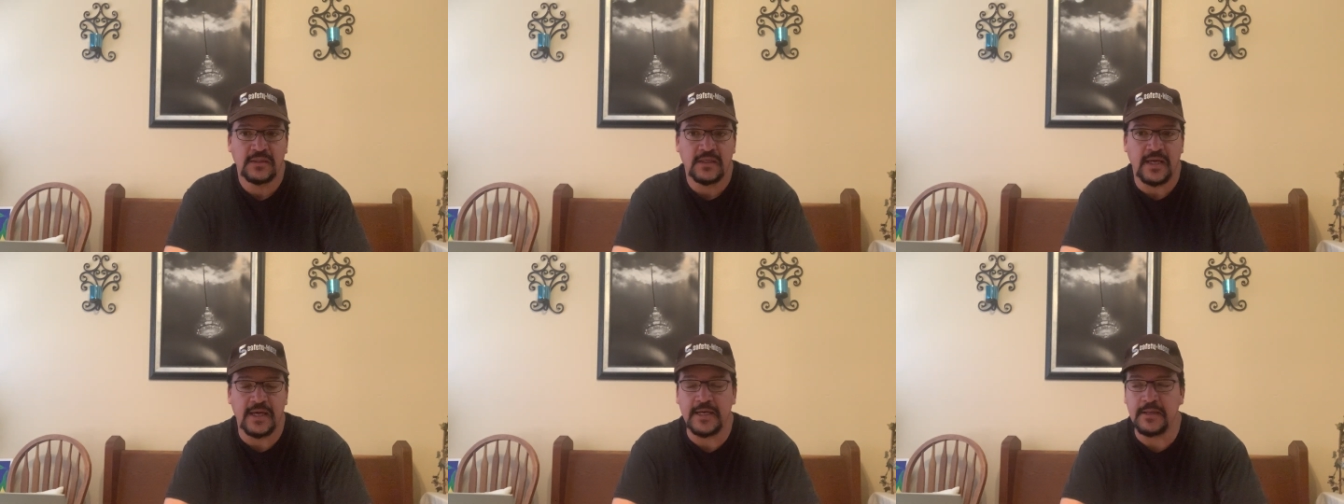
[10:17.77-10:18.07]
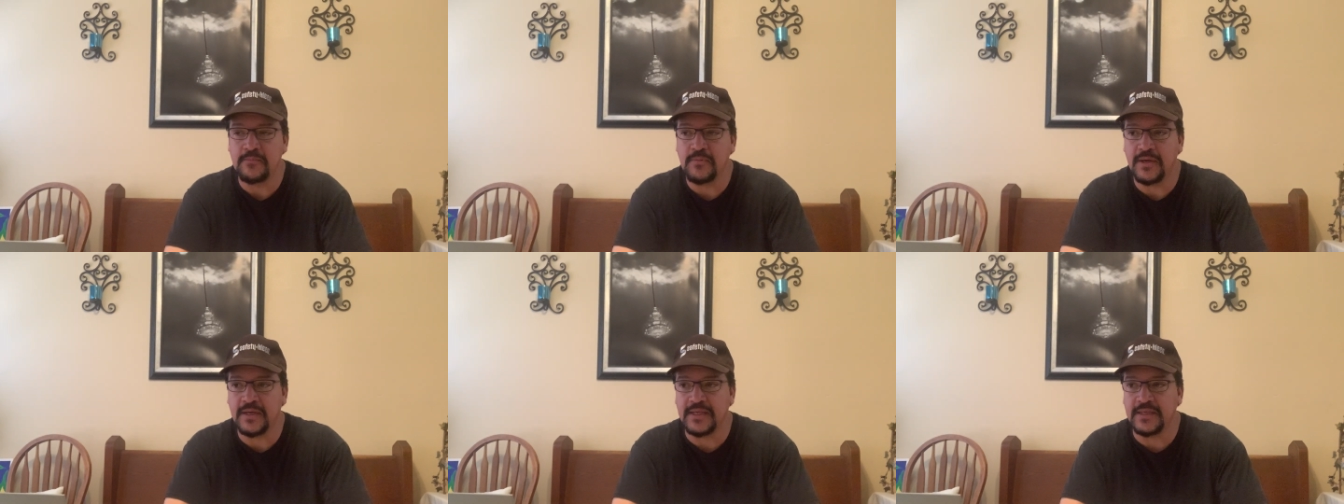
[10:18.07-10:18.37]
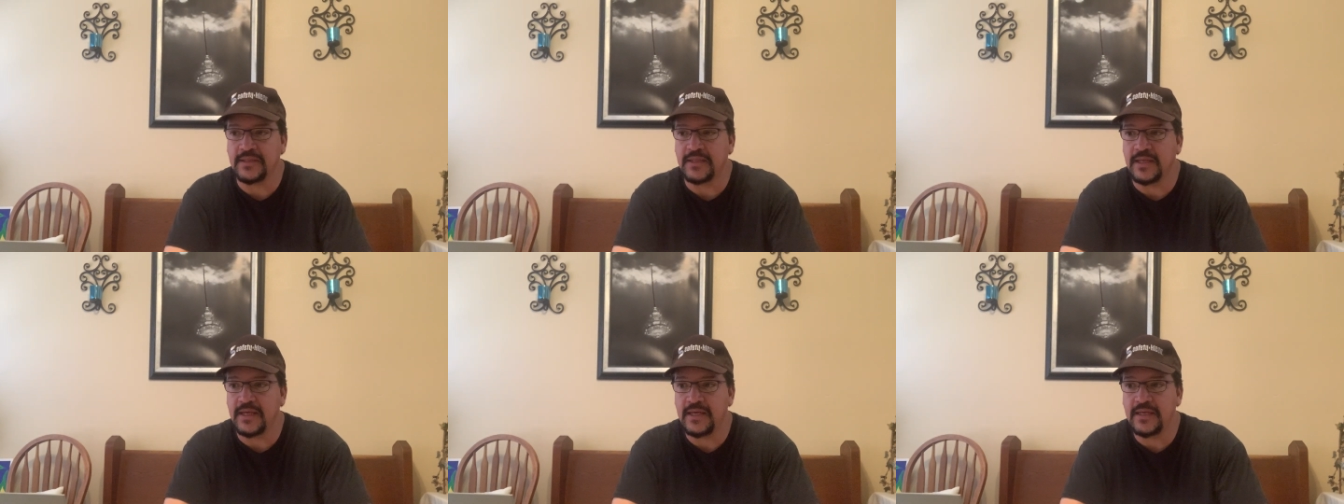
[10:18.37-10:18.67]
anybody
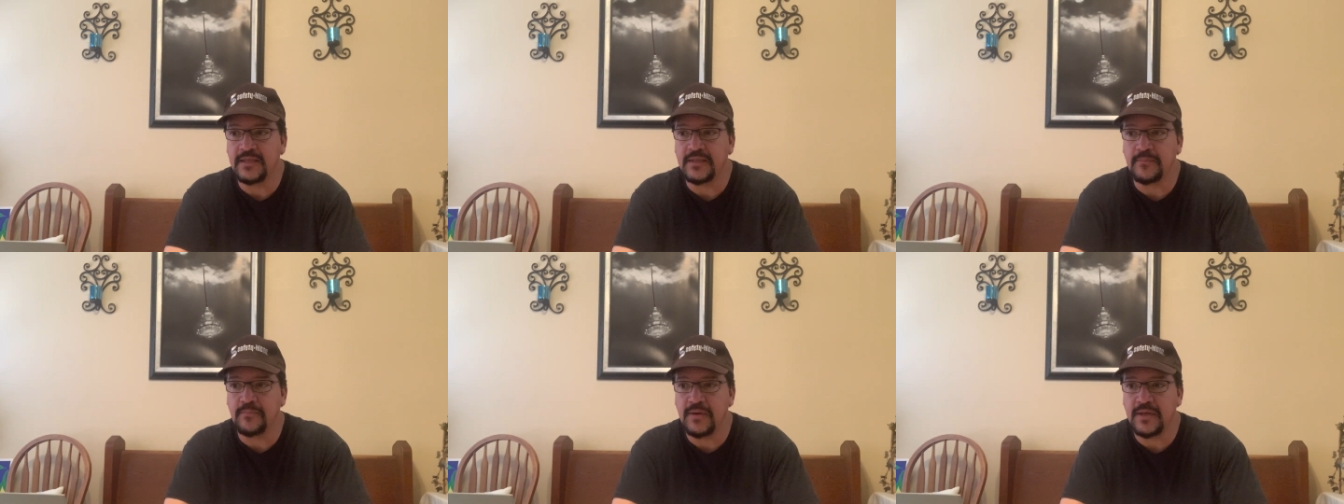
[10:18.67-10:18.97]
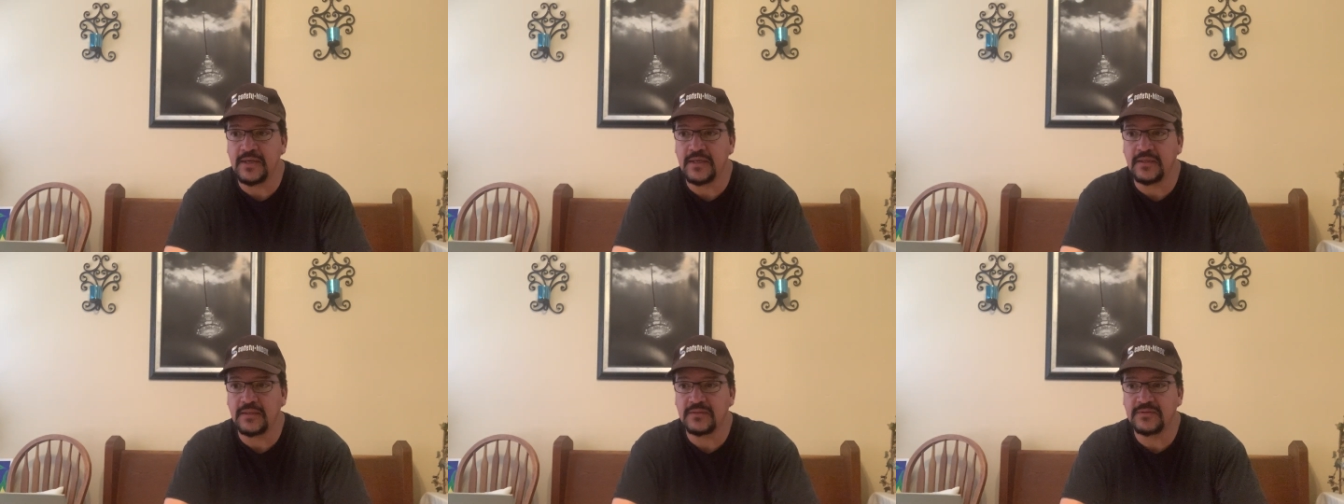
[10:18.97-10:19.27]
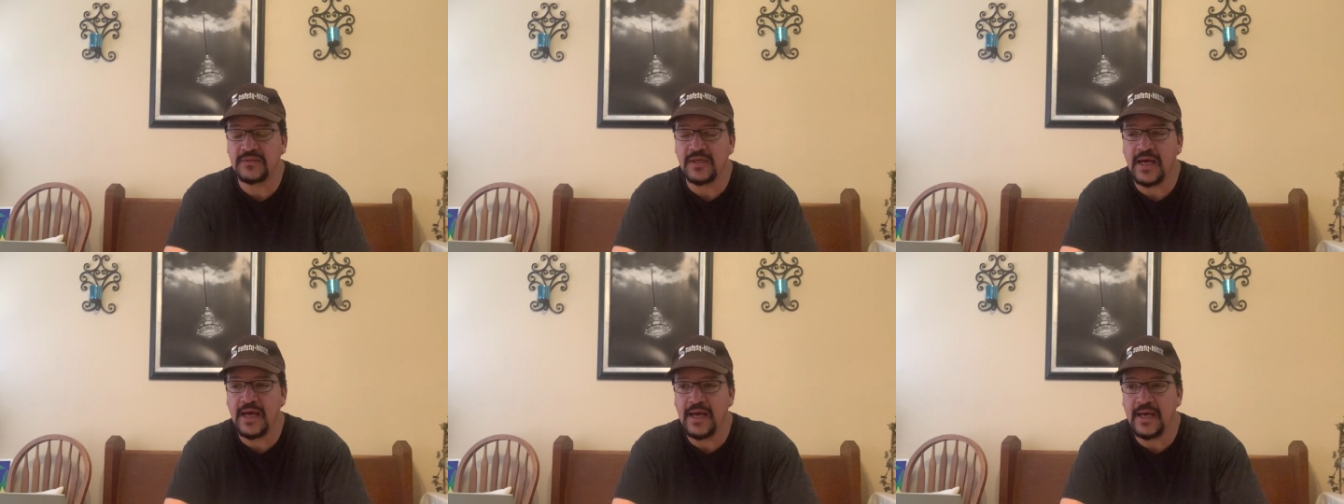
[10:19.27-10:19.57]
in the independent
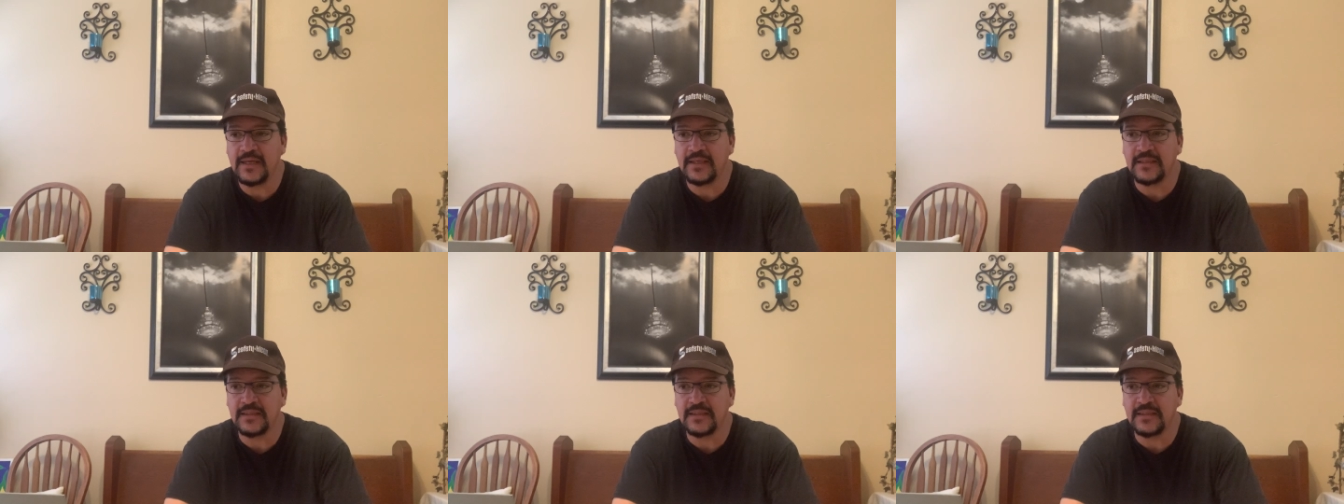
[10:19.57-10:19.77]
side